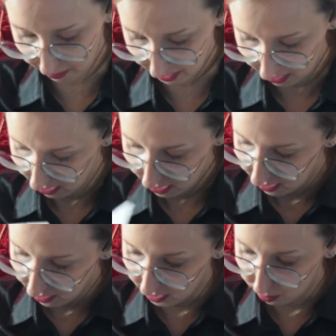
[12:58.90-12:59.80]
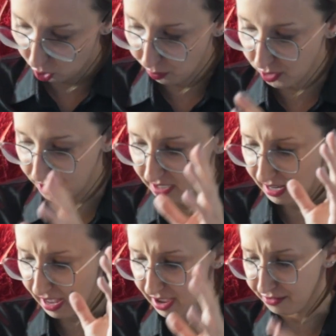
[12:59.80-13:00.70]
but it's almost in
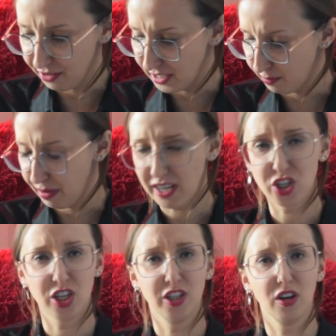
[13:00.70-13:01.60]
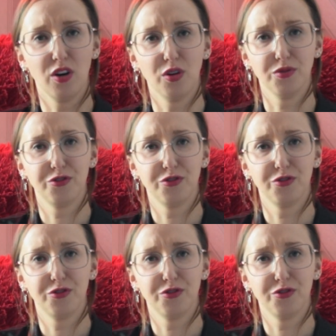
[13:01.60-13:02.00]
every depiction of